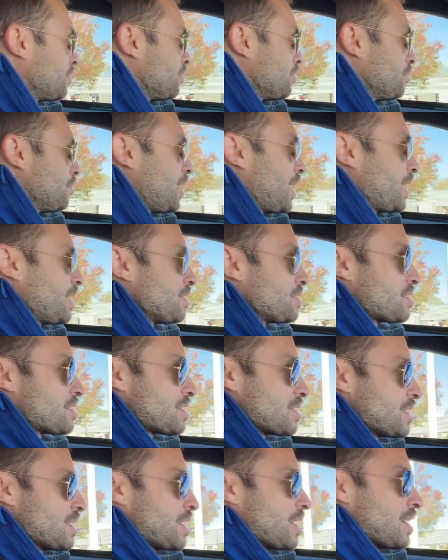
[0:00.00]
mine's
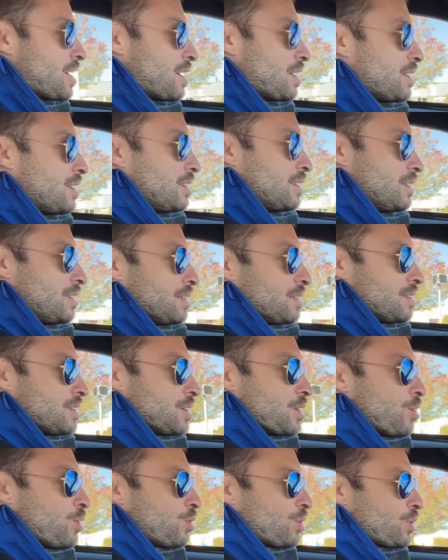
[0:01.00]

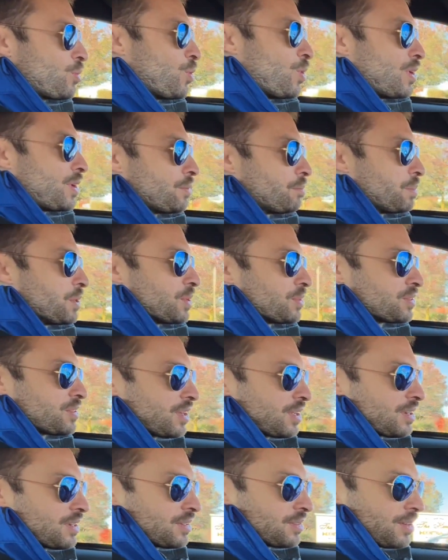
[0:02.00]
the only one built
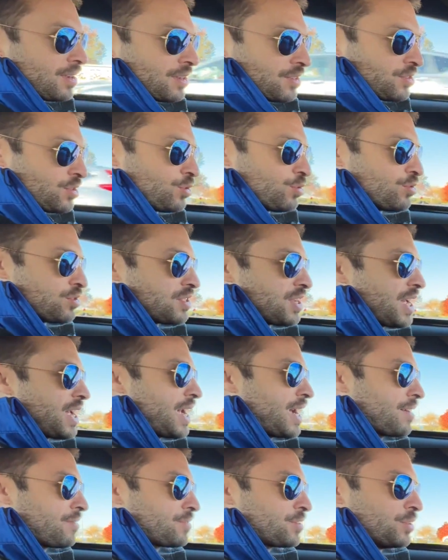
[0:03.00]
on a Tuesday
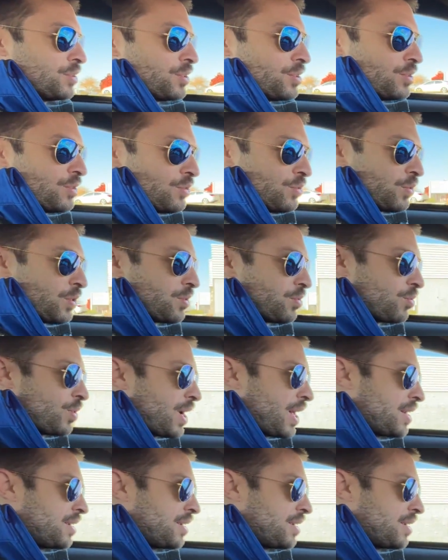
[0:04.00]
afternoon with red